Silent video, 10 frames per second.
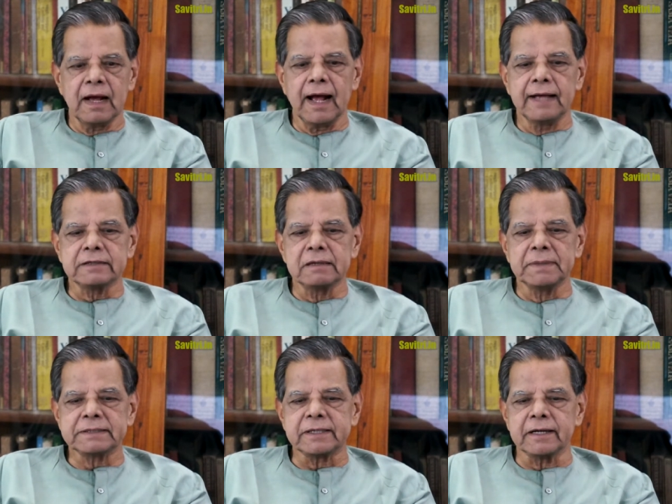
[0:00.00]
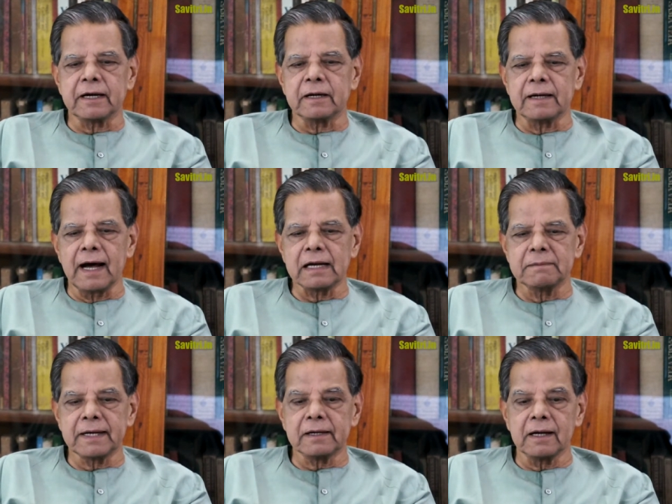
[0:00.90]
as in a mystic and
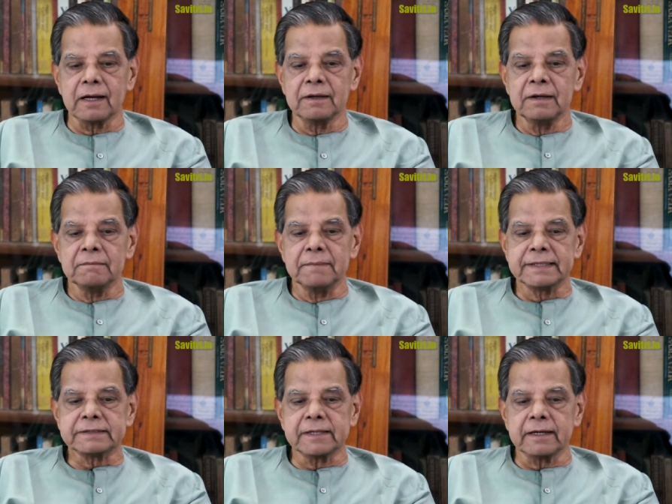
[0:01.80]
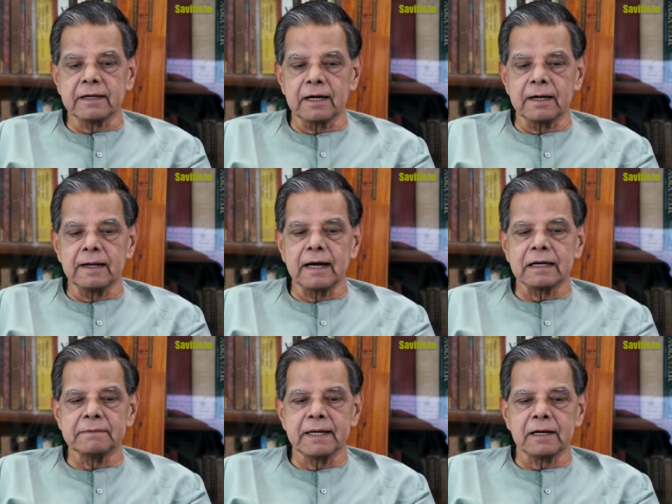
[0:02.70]
dynamic dance, mystic and
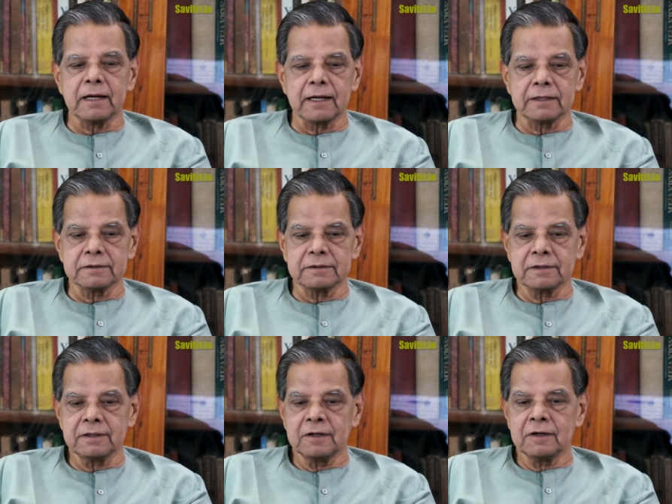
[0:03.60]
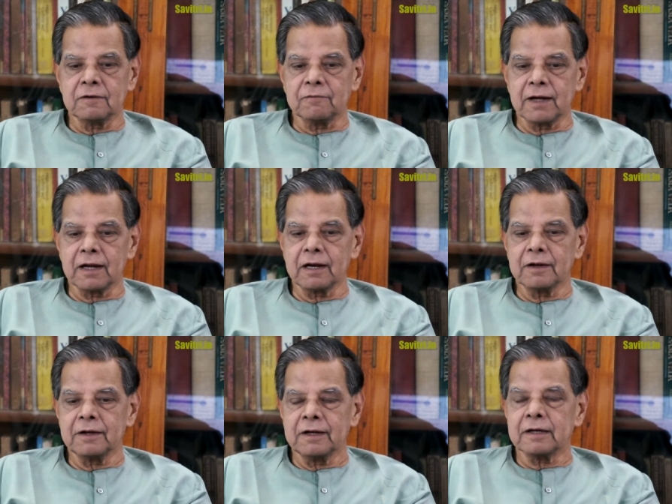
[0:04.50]
dynamic dance.
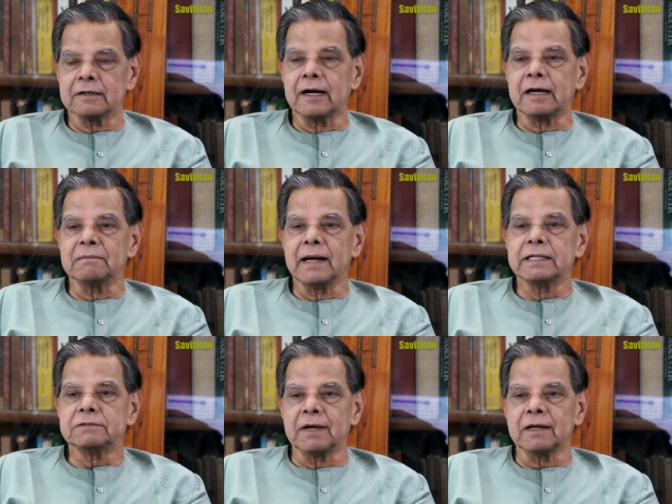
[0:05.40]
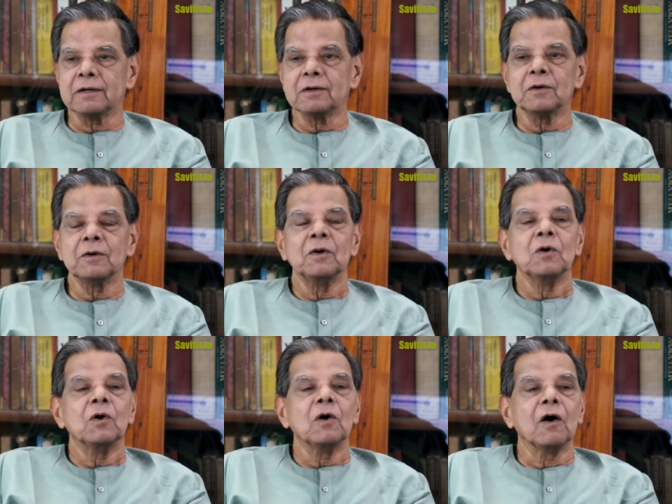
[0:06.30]
Well, that reminds one
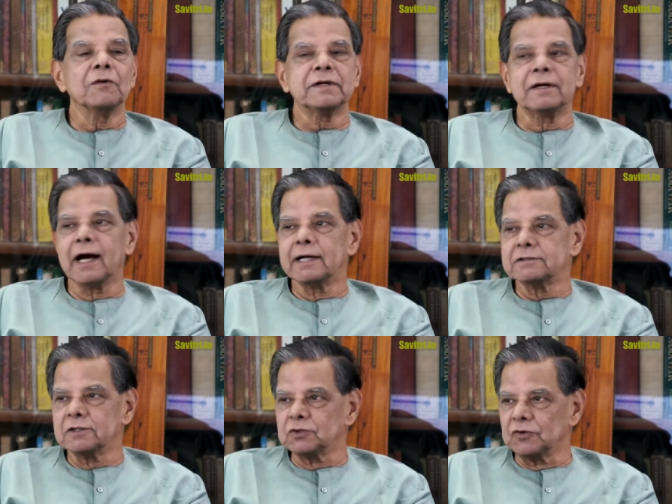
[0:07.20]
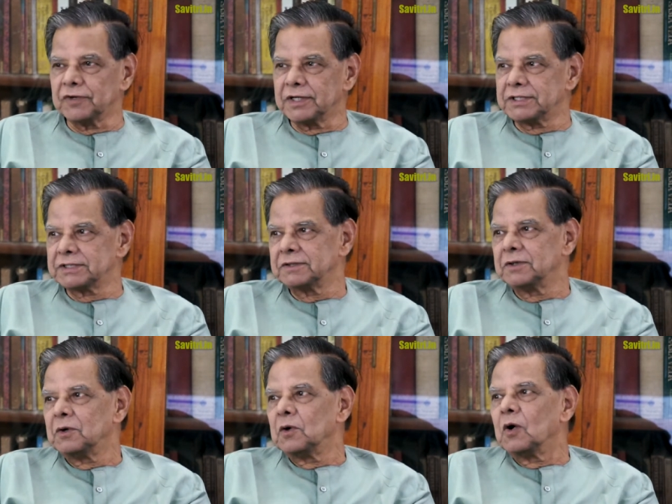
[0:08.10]
of the dance of the Sufis,
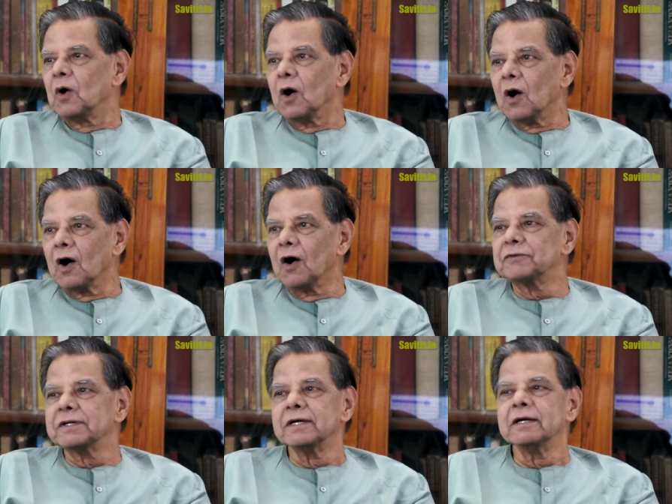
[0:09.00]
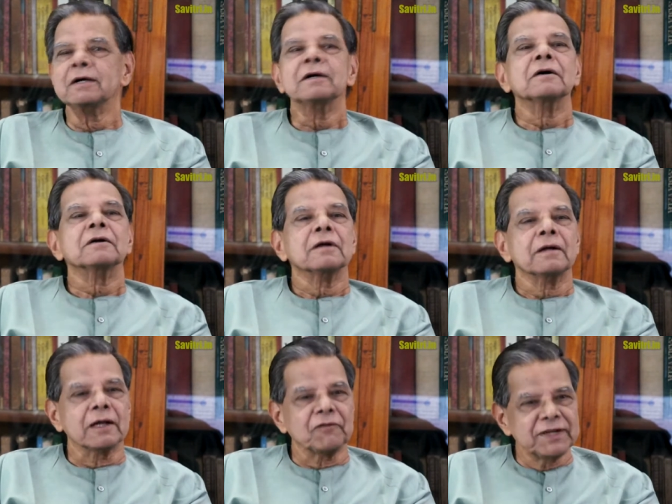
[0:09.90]
of the
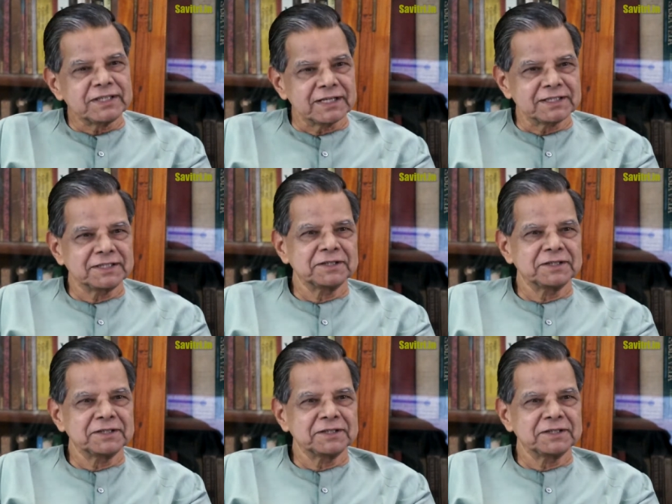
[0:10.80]
dervishes.